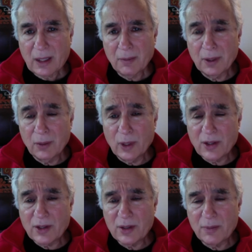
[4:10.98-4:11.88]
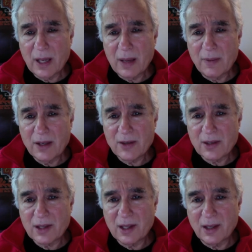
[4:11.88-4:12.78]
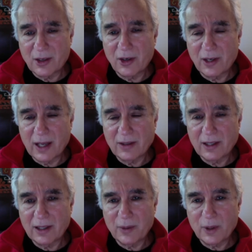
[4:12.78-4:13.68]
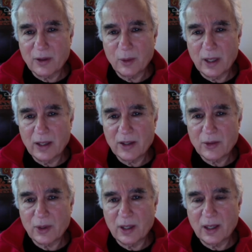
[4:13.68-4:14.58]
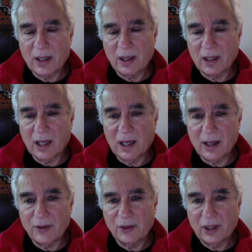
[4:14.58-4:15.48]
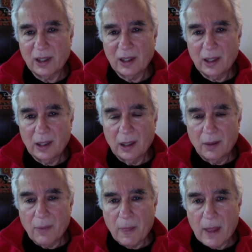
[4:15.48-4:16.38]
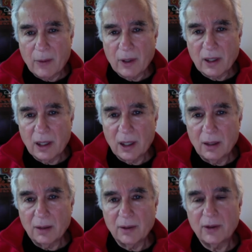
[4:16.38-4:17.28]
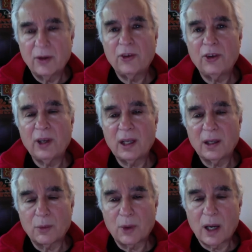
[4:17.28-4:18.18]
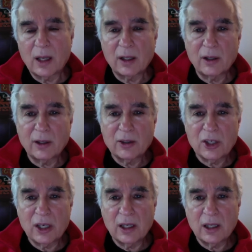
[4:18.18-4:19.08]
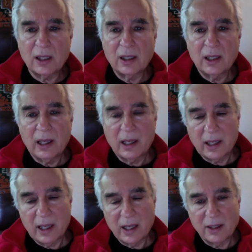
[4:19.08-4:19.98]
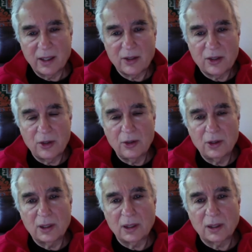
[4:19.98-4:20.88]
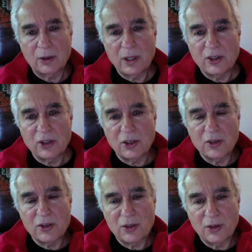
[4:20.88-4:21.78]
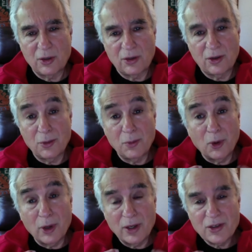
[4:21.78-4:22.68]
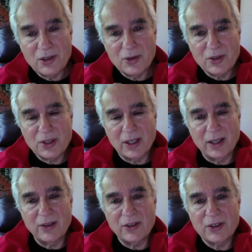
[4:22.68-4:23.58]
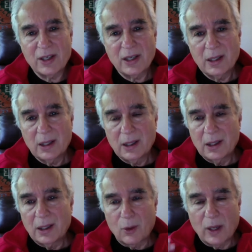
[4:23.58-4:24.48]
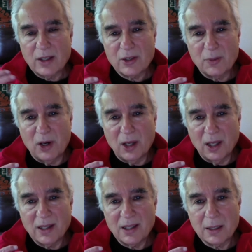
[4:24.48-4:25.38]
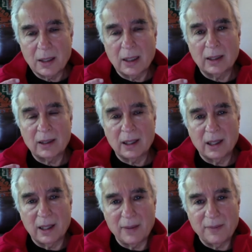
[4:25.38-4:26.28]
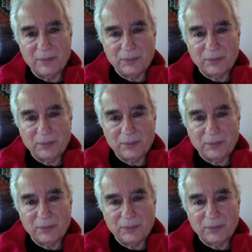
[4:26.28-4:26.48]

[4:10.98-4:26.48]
but once the babies, it turned out that they were twins, were in our lives, I recall sitting in a rocking chair, and I had these 2 little creatures, two boys, 2 sons, quite small at the time.